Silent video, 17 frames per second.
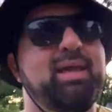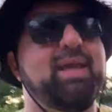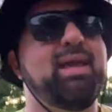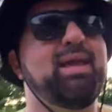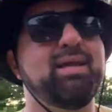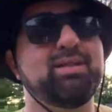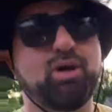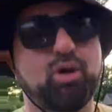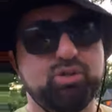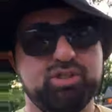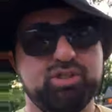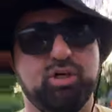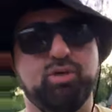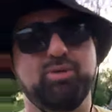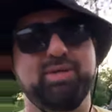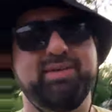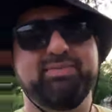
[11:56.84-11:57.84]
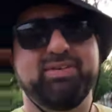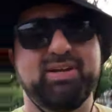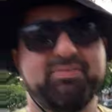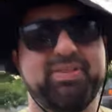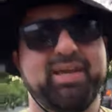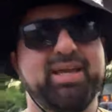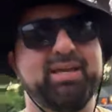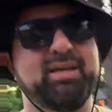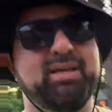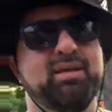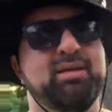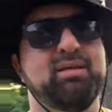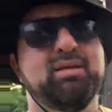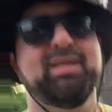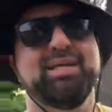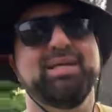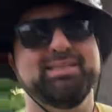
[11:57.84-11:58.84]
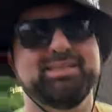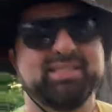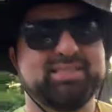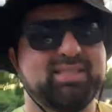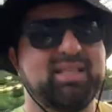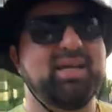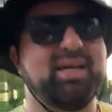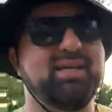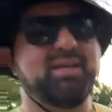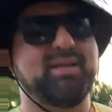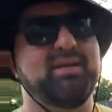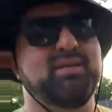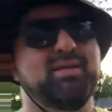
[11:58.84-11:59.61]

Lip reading: And also, even if they dislike